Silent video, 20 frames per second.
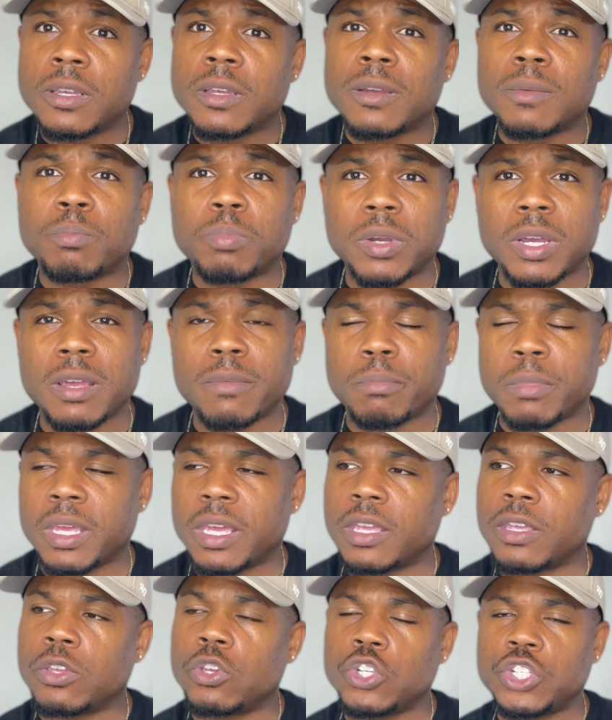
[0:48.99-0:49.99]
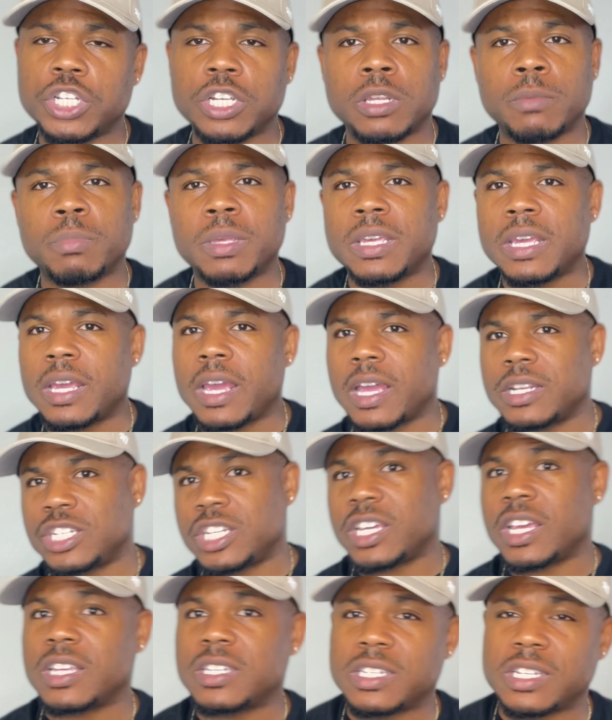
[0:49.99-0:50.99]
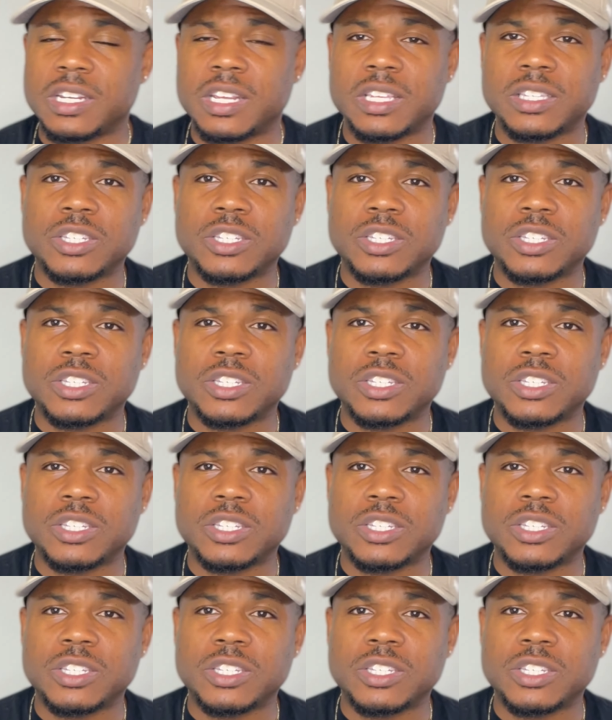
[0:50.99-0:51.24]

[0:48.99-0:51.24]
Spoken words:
But man, you shouldn't be chancing it